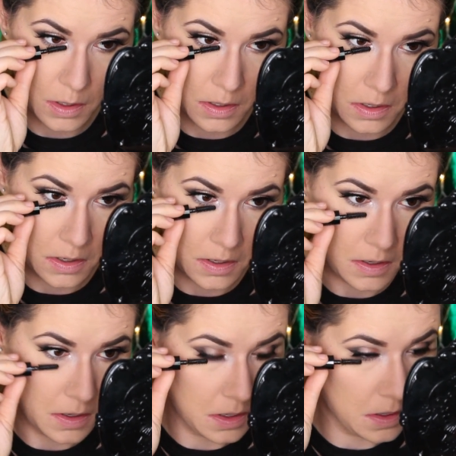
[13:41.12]

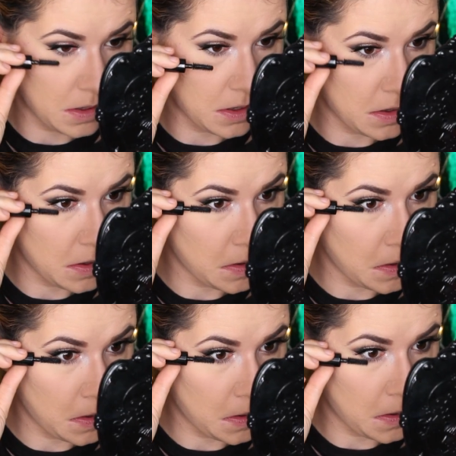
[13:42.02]

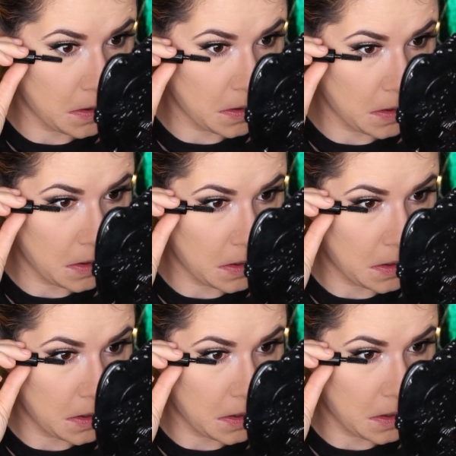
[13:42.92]

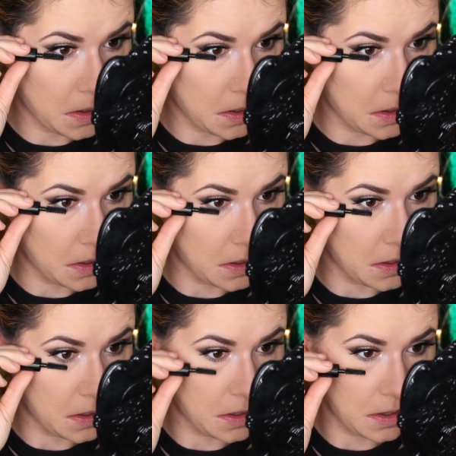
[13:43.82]

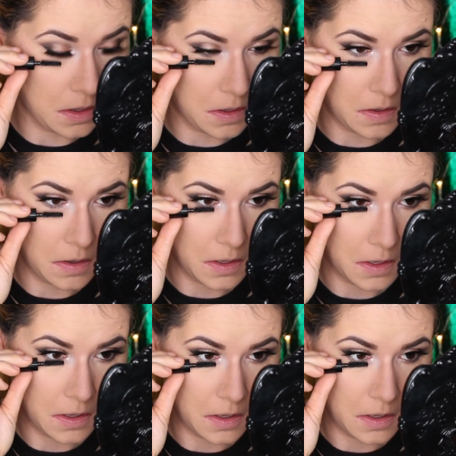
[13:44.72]
Nobody speaks.